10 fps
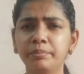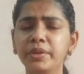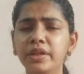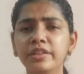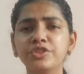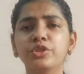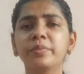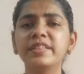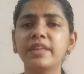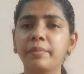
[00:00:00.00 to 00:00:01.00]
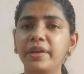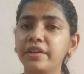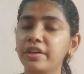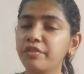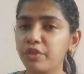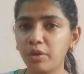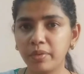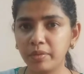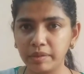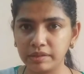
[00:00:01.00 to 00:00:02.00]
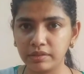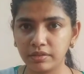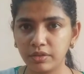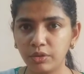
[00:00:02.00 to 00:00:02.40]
Pearl should be separated from her mother.